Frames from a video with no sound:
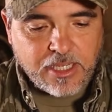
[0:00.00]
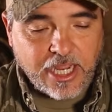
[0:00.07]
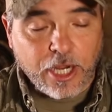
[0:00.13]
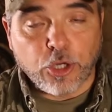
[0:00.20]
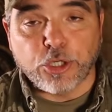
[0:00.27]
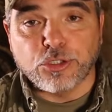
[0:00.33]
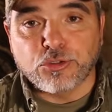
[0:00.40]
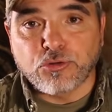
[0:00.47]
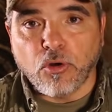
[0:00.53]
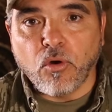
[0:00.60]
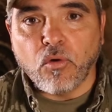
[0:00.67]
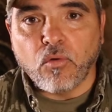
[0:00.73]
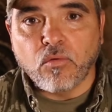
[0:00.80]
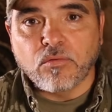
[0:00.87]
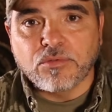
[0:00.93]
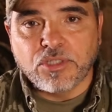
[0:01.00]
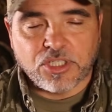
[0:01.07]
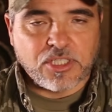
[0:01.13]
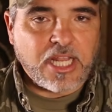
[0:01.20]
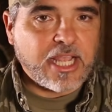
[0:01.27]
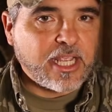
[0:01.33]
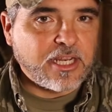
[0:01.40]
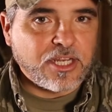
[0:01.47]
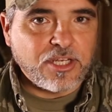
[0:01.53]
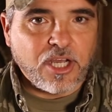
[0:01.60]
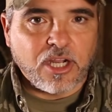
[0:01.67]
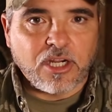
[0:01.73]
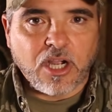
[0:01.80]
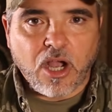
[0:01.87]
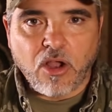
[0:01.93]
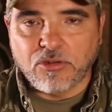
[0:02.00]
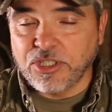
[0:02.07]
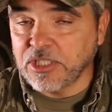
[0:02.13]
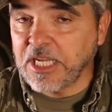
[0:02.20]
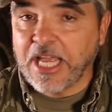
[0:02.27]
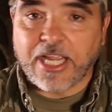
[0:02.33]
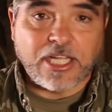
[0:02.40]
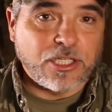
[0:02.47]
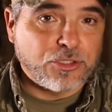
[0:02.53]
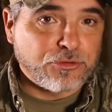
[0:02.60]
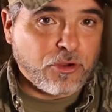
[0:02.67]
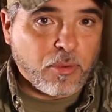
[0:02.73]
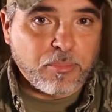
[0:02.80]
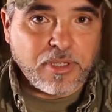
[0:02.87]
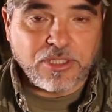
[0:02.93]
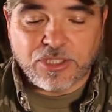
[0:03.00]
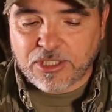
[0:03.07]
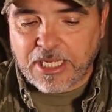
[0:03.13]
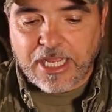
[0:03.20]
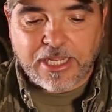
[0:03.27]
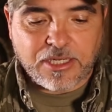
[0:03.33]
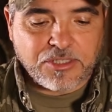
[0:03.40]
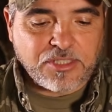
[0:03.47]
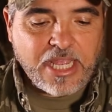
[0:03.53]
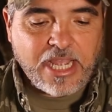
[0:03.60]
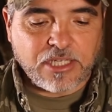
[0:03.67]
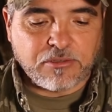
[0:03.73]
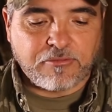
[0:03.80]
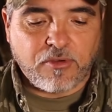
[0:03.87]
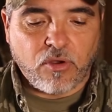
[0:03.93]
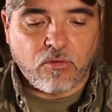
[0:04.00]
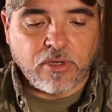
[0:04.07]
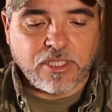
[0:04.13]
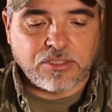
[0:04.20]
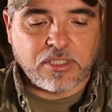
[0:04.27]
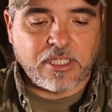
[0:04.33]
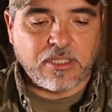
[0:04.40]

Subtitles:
air control, just like in a duck call, just like in a trumpet, just like in a saxophone.